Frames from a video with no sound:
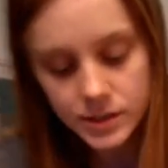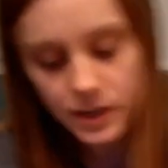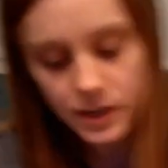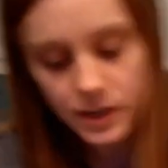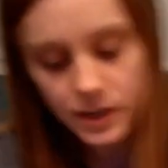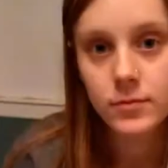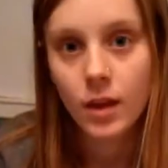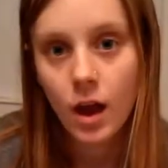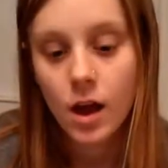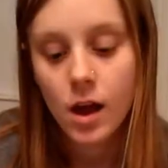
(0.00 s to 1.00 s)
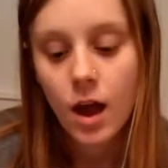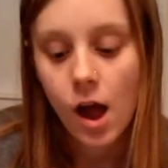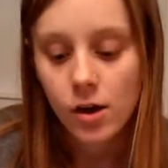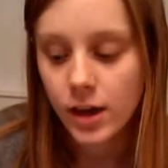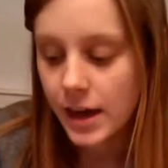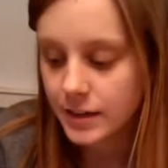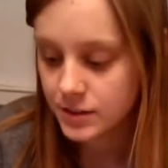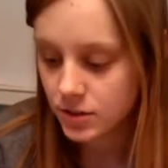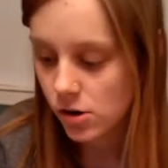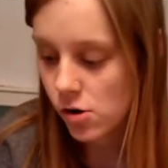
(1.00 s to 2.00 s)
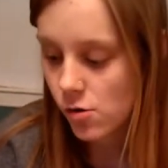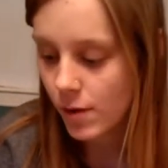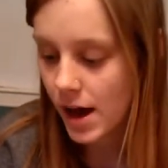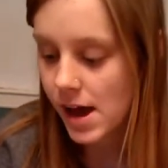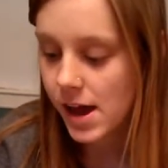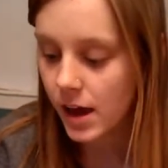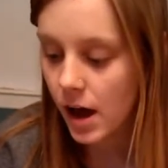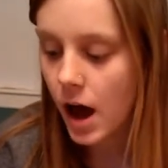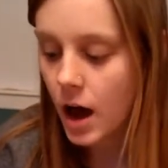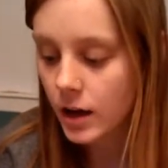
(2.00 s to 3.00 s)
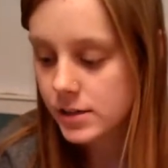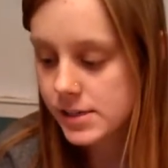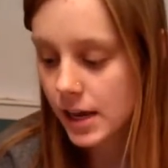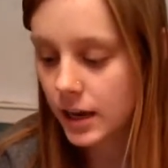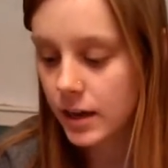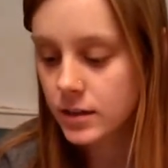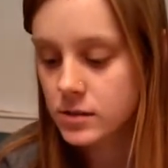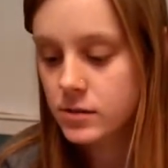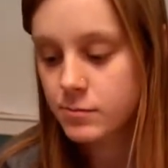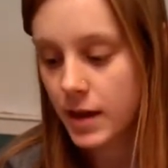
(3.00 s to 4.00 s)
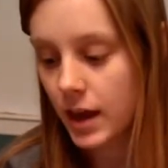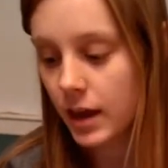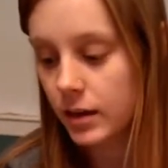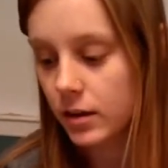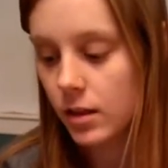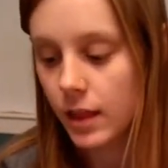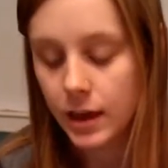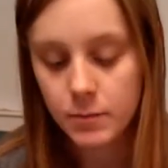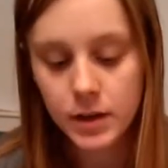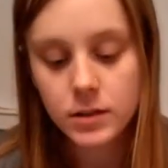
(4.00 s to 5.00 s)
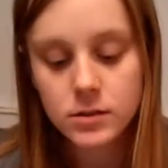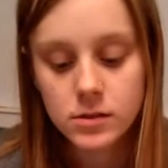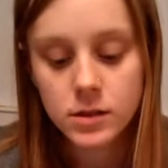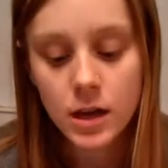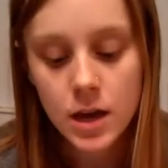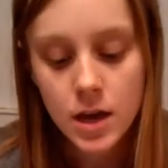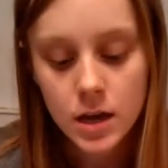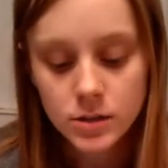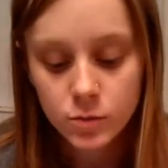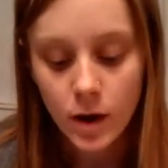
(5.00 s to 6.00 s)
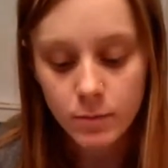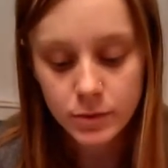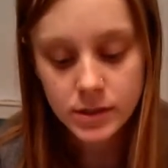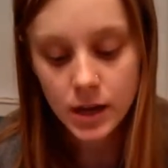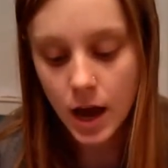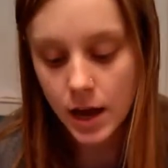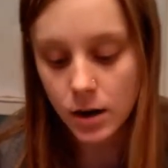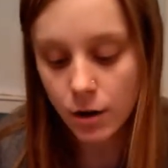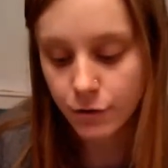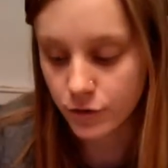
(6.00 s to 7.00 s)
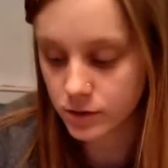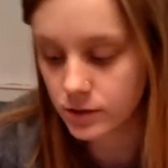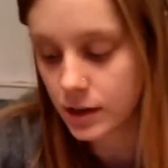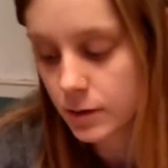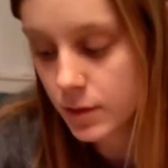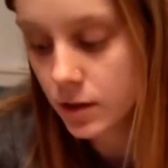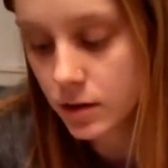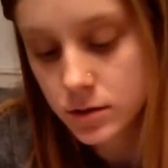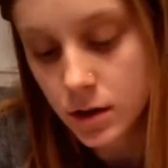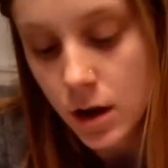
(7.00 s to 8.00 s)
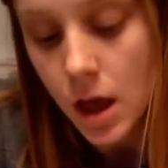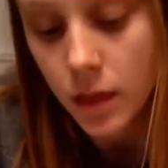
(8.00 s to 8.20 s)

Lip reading: second. Okay, so my second main ligament is right beside our first ligament.